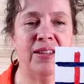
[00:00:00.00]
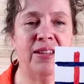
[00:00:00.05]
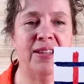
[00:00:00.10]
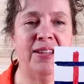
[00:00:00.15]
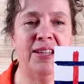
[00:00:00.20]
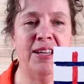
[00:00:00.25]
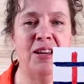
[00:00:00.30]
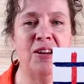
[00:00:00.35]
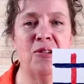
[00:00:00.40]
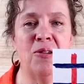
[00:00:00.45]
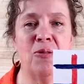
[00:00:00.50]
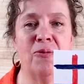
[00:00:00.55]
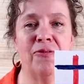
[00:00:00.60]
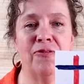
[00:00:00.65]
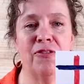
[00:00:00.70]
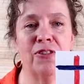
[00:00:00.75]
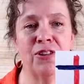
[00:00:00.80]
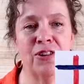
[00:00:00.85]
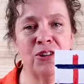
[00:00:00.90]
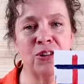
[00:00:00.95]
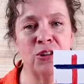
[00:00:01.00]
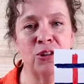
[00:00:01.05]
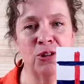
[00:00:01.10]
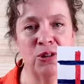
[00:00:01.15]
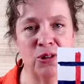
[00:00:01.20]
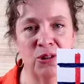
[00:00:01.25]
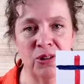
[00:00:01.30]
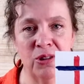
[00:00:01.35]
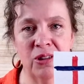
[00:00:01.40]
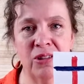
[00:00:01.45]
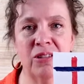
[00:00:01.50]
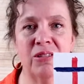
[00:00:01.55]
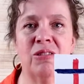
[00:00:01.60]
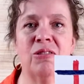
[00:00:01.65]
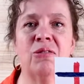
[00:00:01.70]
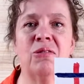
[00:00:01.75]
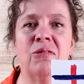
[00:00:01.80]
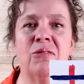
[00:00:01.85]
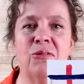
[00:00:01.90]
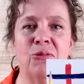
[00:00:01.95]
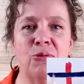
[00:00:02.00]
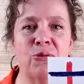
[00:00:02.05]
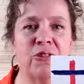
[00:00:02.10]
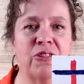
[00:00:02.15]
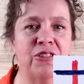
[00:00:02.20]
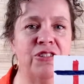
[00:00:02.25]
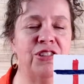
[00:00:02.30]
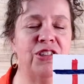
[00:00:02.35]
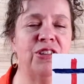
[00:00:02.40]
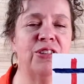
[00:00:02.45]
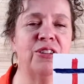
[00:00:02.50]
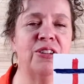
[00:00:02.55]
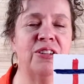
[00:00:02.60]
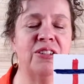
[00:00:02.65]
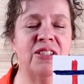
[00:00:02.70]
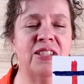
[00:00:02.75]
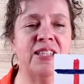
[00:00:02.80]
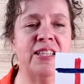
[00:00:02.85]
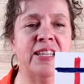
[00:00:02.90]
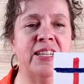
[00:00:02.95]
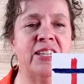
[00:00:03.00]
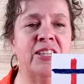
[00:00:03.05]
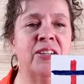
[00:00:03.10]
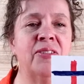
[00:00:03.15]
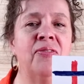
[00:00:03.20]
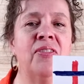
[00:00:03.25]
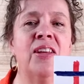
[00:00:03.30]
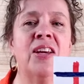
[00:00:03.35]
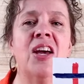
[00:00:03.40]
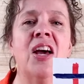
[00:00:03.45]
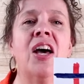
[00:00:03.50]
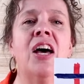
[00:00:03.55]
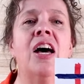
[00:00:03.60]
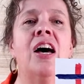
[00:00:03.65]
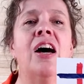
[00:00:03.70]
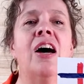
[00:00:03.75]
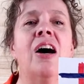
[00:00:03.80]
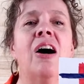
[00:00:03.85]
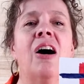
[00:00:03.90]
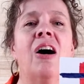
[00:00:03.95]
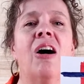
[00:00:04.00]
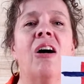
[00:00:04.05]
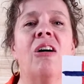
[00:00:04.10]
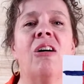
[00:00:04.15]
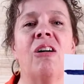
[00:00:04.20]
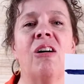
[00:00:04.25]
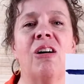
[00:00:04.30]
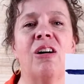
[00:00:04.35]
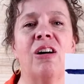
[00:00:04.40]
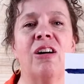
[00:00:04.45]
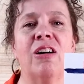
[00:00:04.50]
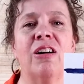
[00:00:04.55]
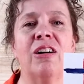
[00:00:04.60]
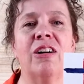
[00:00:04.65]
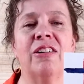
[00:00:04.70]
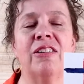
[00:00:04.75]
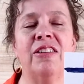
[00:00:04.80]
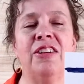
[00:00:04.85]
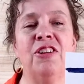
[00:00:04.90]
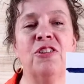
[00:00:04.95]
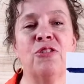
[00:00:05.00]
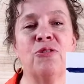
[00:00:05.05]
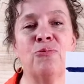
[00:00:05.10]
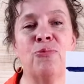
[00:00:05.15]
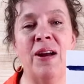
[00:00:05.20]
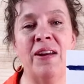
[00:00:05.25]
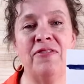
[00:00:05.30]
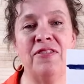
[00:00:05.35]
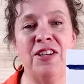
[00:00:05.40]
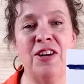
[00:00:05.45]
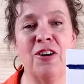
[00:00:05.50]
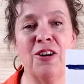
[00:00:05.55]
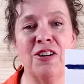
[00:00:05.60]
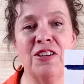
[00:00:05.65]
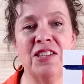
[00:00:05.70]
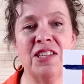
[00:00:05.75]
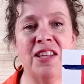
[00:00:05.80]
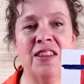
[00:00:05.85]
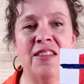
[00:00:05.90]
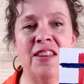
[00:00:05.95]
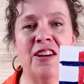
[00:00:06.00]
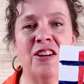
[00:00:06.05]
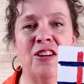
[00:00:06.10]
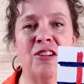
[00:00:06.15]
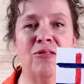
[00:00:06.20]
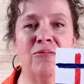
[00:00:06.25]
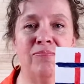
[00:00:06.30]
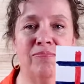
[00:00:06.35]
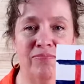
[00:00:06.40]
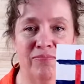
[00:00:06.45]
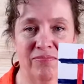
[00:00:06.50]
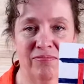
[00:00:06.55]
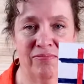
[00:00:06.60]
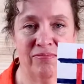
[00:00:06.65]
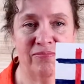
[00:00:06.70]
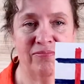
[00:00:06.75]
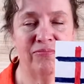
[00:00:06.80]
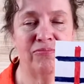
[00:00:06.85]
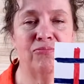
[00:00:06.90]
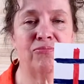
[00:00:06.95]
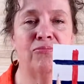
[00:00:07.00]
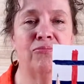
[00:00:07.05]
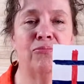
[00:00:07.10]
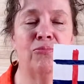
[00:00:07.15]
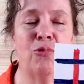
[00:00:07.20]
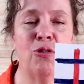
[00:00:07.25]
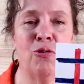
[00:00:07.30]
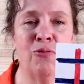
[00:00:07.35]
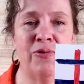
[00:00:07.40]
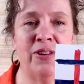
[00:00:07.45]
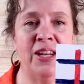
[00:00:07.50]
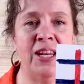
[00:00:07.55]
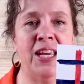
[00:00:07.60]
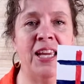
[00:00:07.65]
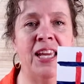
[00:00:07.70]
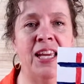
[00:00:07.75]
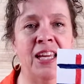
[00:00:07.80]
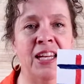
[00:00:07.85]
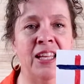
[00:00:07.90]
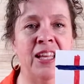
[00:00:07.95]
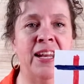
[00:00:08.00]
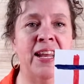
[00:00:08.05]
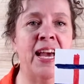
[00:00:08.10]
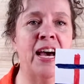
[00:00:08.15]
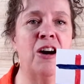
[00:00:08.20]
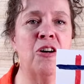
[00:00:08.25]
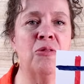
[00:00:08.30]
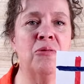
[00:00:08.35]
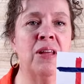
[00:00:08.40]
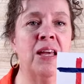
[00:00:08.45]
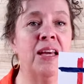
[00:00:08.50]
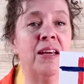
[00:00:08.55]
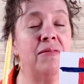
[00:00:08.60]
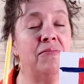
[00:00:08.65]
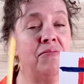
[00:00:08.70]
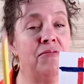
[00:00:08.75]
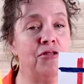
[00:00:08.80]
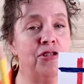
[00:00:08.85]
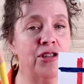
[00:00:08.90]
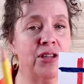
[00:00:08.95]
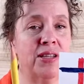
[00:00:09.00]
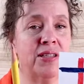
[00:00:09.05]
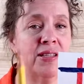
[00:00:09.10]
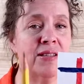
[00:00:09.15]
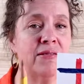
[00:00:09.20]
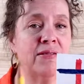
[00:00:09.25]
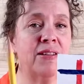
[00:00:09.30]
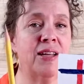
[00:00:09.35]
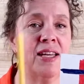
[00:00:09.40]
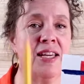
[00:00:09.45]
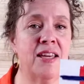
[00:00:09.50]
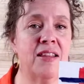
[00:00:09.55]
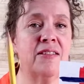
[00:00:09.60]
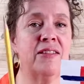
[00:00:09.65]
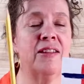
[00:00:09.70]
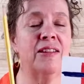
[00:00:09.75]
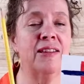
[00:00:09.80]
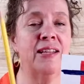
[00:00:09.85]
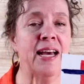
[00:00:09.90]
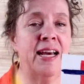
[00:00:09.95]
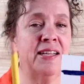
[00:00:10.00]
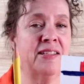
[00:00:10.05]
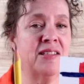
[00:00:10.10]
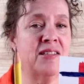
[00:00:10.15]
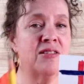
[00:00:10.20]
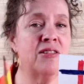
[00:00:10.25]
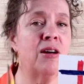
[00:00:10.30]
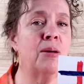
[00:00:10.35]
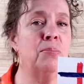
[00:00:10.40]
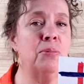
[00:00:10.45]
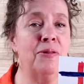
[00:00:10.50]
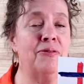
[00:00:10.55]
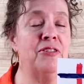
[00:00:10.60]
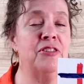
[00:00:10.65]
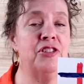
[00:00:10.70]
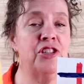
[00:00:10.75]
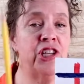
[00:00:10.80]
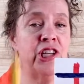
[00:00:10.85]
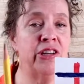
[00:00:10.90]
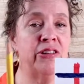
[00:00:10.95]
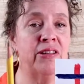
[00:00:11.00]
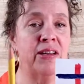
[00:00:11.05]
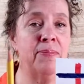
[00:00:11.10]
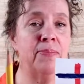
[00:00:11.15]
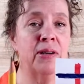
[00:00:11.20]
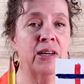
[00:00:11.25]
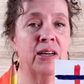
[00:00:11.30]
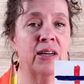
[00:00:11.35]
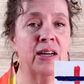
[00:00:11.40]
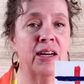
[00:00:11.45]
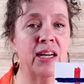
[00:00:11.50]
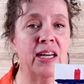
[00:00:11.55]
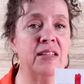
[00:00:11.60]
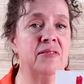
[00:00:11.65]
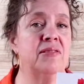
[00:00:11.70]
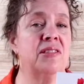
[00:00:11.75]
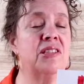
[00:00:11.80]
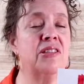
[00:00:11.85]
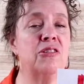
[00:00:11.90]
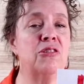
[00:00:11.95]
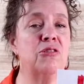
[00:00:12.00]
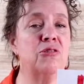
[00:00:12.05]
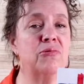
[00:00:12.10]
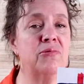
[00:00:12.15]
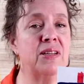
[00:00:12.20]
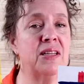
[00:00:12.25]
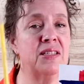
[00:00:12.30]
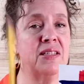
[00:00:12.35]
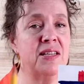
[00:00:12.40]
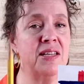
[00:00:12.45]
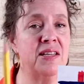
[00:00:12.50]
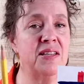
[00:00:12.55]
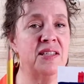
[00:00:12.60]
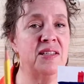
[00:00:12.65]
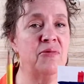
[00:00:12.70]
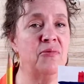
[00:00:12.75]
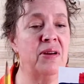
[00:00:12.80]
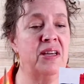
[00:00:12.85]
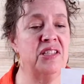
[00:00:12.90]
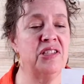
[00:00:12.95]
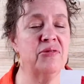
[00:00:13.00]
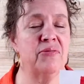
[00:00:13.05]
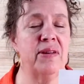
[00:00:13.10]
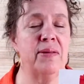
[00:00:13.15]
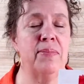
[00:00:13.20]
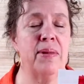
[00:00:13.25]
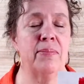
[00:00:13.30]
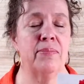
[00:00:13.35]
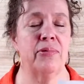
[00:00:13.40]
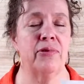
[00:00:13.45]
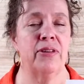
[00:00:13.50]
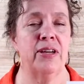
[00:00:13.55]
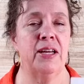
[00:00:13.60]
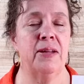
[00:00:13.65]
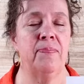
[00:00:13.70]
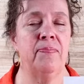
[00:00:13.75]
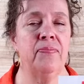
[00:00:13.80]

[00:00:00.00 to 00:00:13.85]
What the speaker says: the vertical orange yarns there are your weft yarns, and they're woven in and out just like the lattice top of a cherry pie. So that's an easy way to remember it.